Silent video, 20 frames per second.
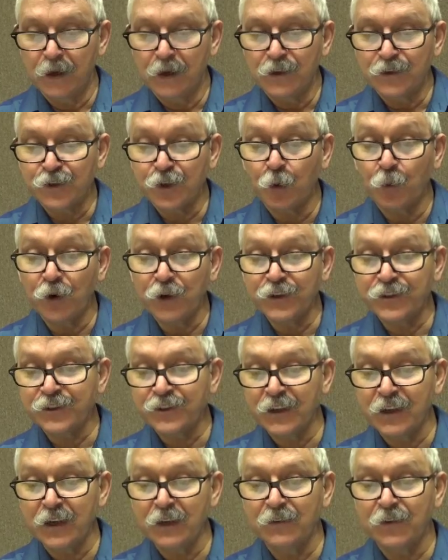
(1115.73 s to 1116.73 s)
So we
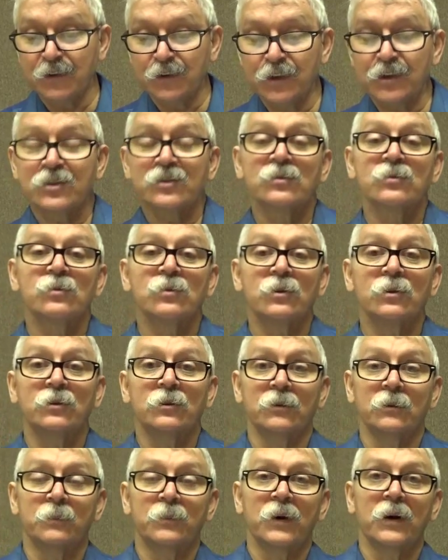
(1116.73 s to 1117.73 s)
see that this
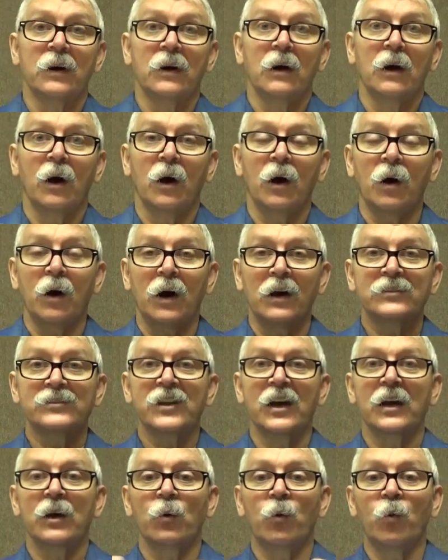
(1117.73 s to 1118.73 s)
group, uh, as
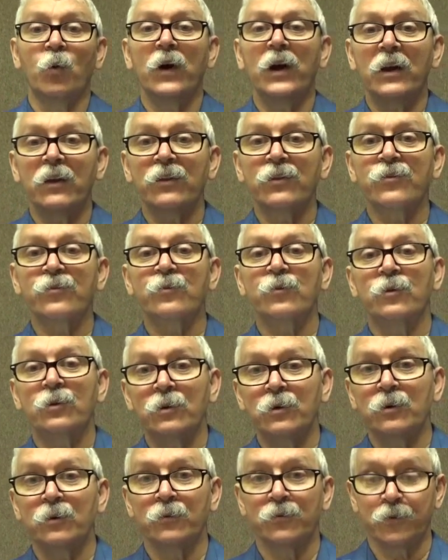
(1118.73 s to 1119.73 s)
they went
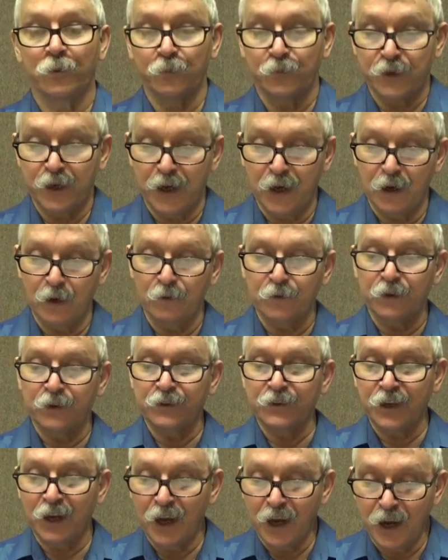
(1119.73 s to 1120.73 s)
through from town to
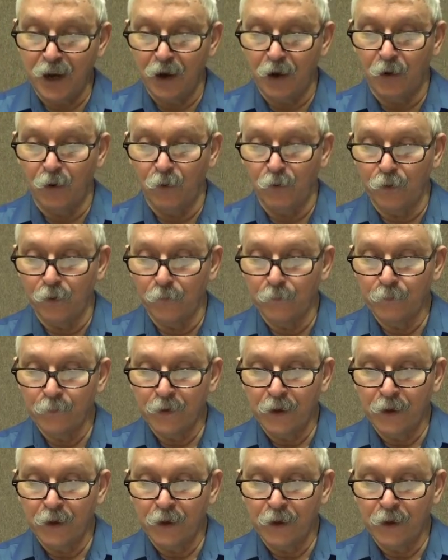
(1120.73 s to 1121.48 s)
town,